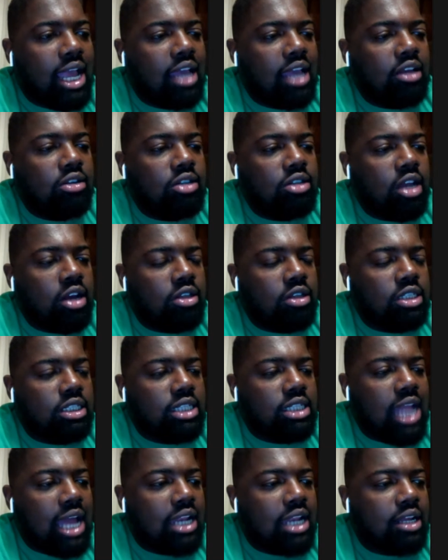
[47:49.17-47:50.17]
Daniel
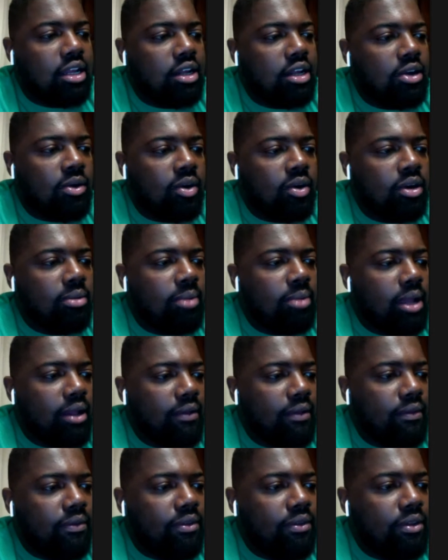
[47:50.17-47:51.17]
Jones is not a good
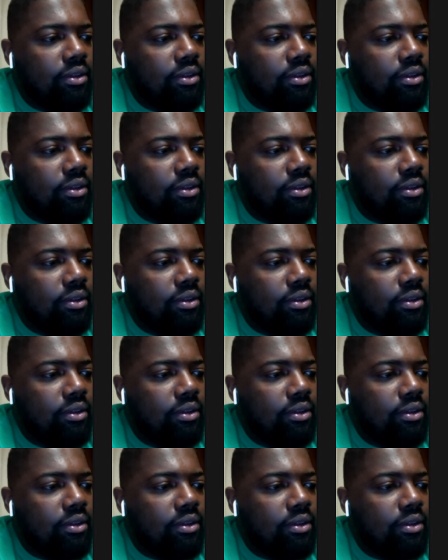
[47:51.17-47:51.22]
quarterback.